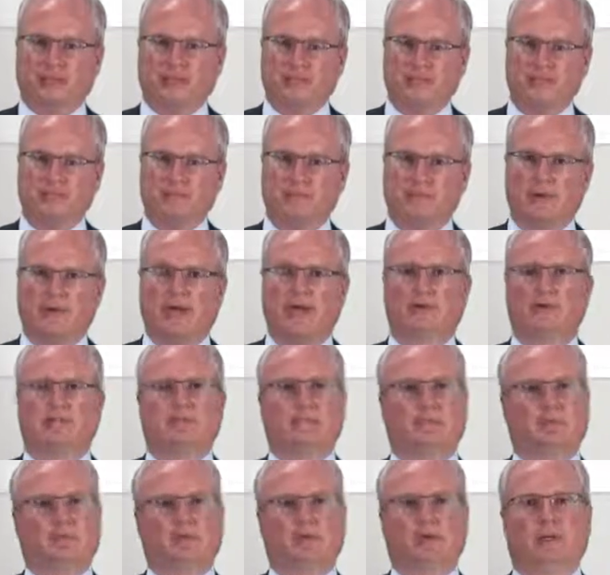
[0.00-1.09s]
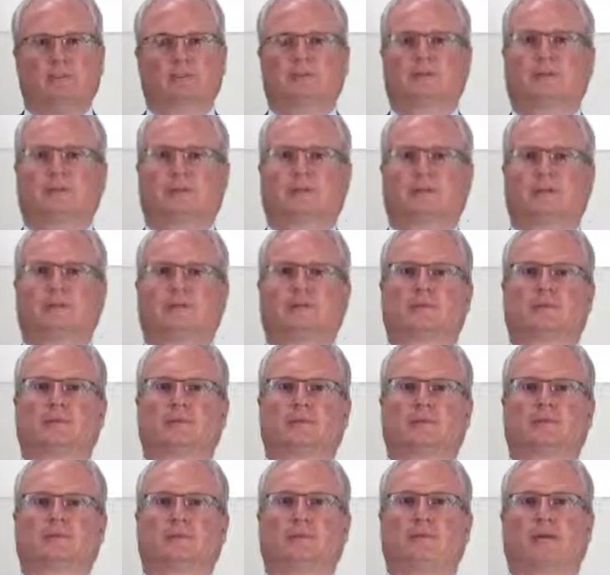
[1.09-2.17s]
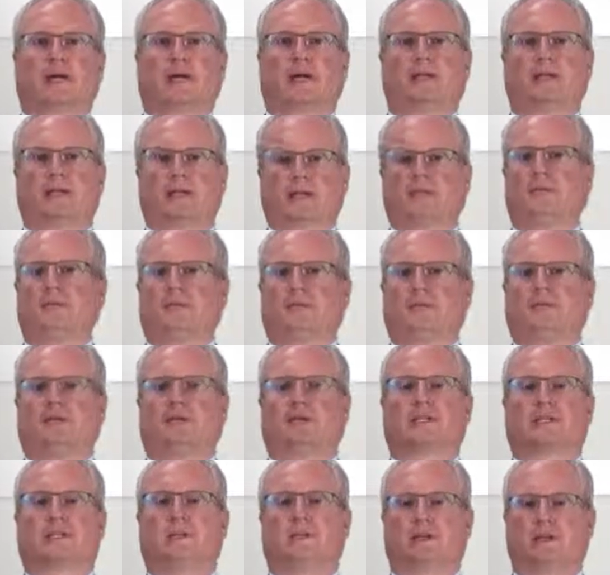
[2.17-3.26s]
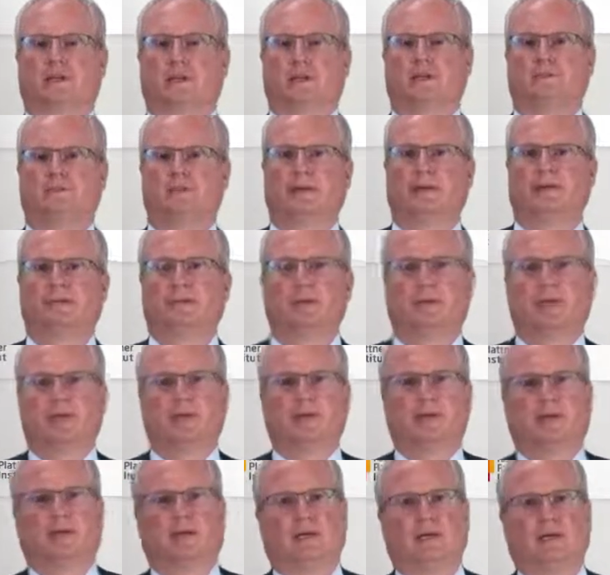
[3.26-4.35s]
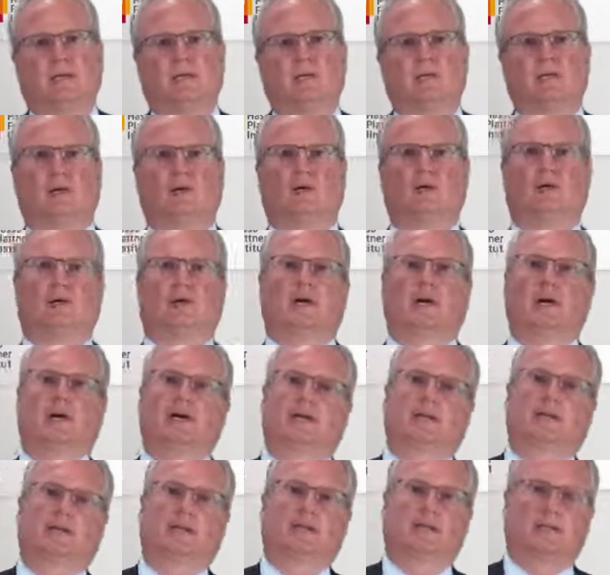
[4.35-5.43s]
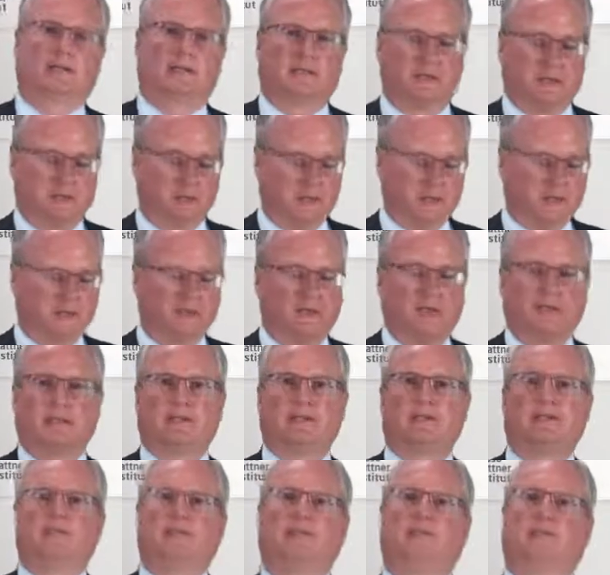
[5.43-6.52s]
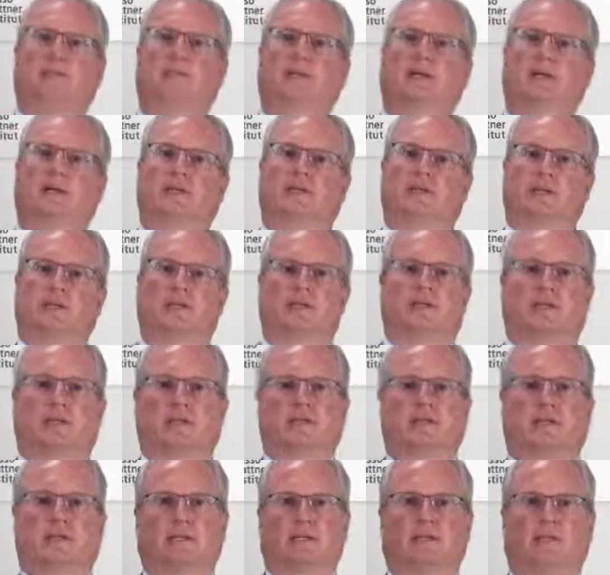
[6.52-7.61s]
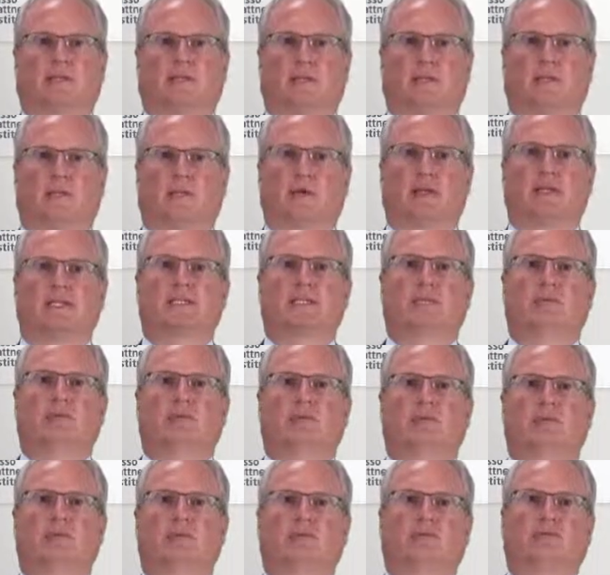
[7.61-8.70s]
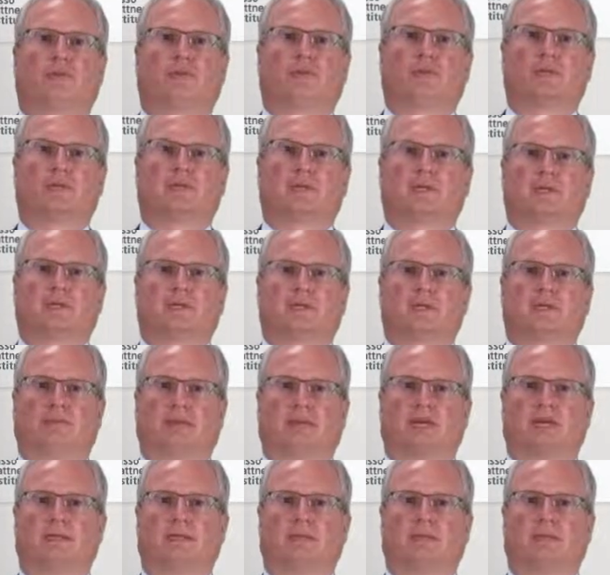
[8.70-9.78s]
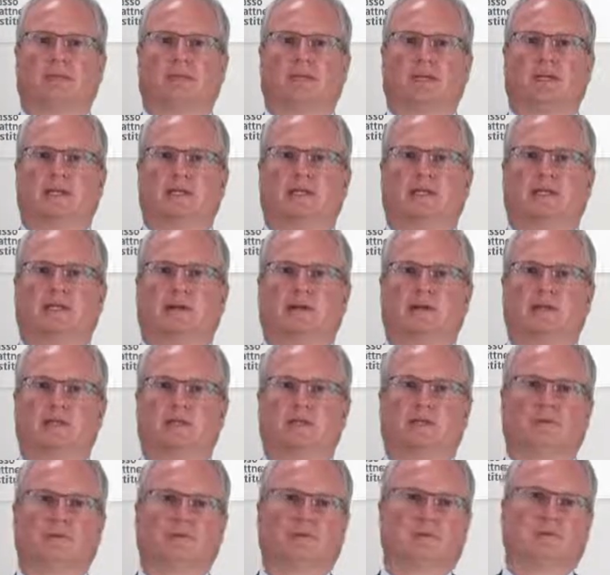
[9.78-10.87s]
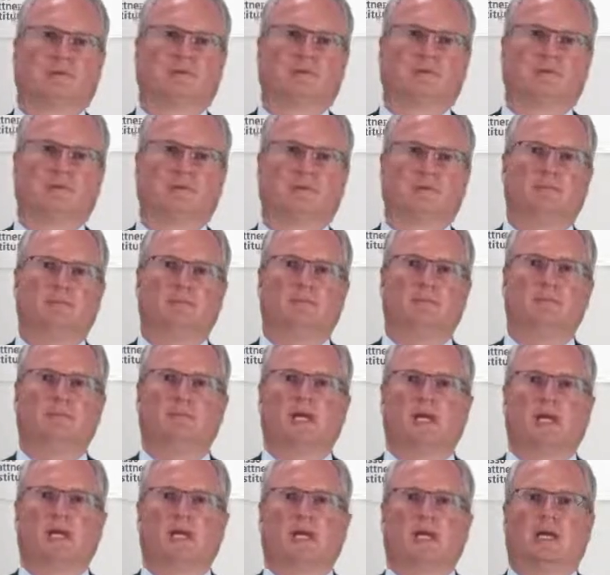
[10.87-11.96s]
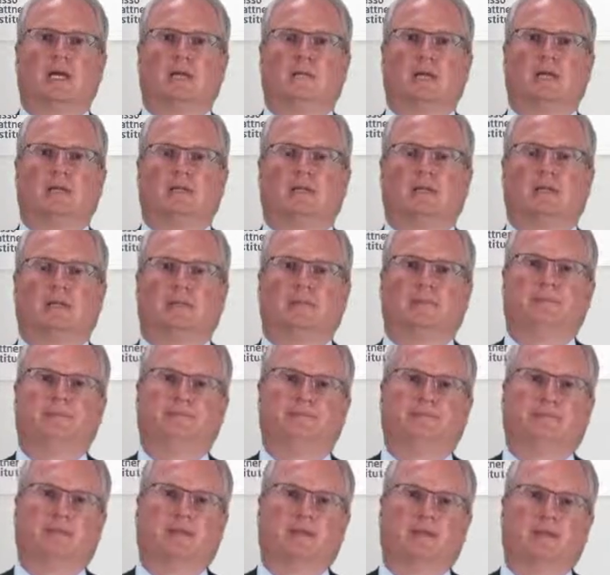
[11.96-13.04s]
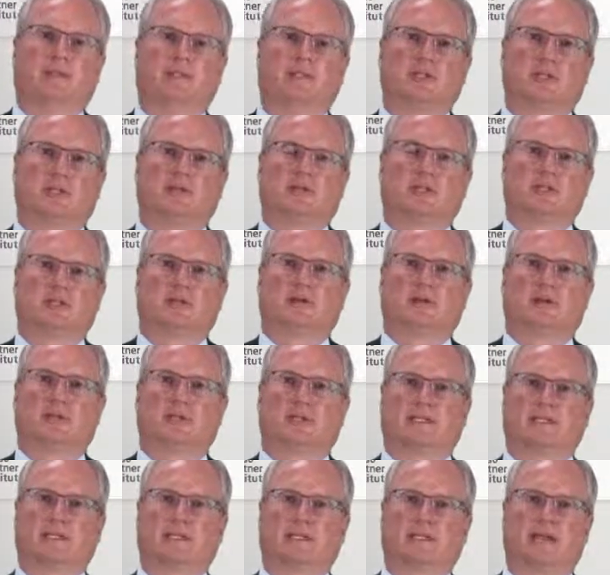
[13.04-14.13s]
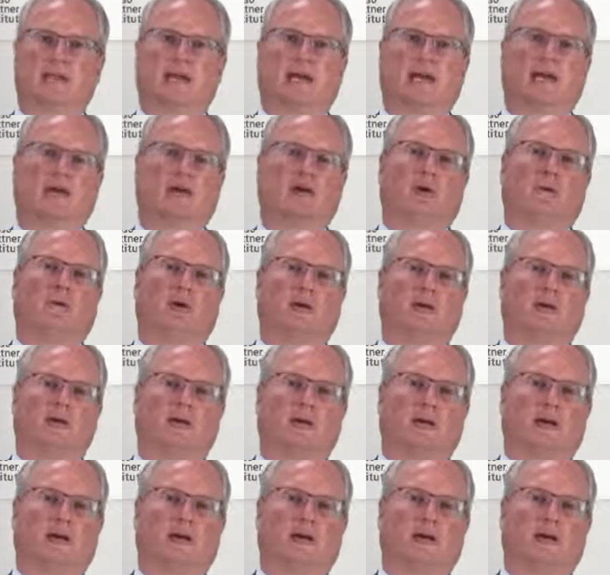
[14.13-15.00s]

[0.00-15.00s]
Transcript: is rather simple compared to, for example, a mainframe. So I illustrated this here by just giving them one CPU. Of course, in reality, they might have also a few CPUs. But these servers are rather simple. They are commodity